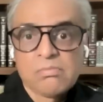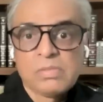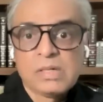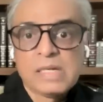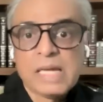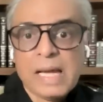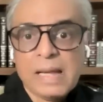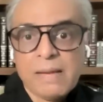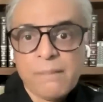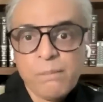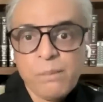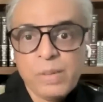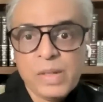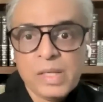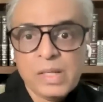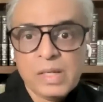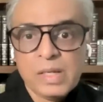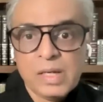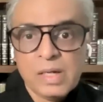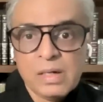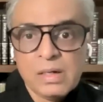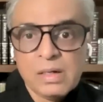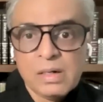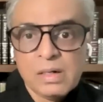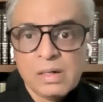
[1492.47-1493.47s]
time
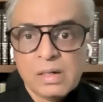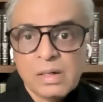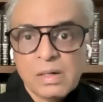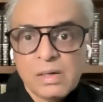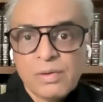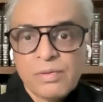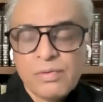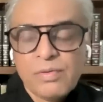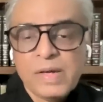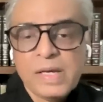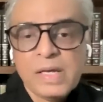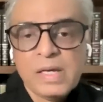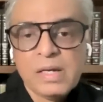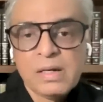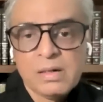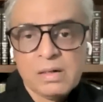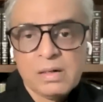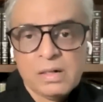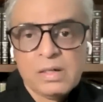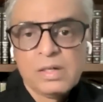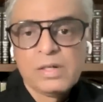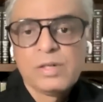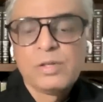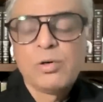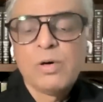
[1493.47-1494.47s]
period
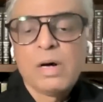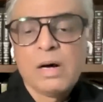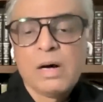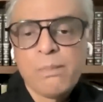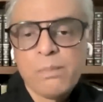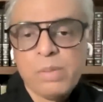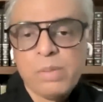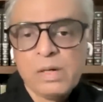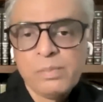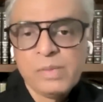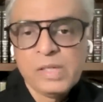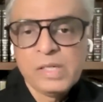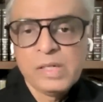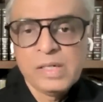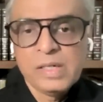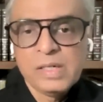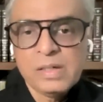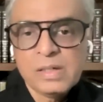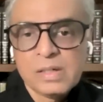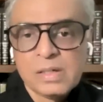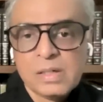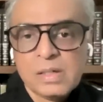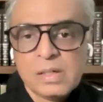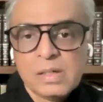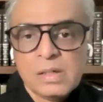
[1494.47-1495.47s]
where you are
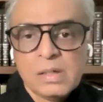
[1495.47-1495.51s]
permanent,